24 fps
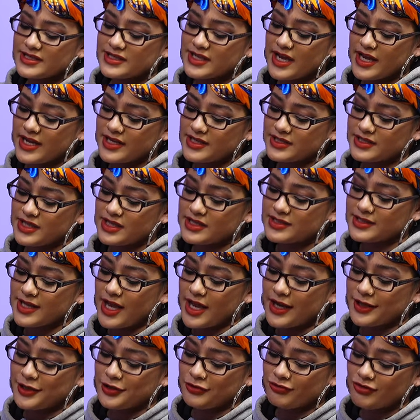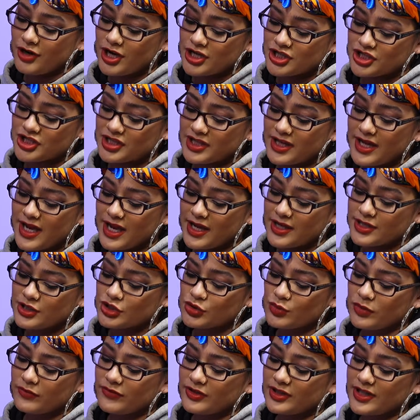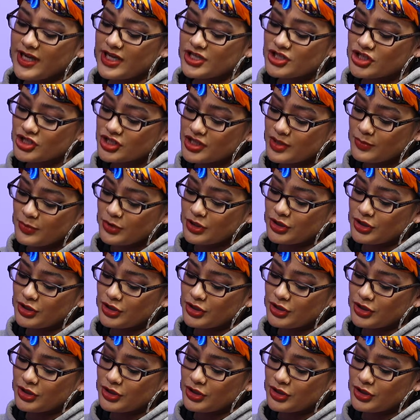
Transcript: says he's not in a rush to get into a relationship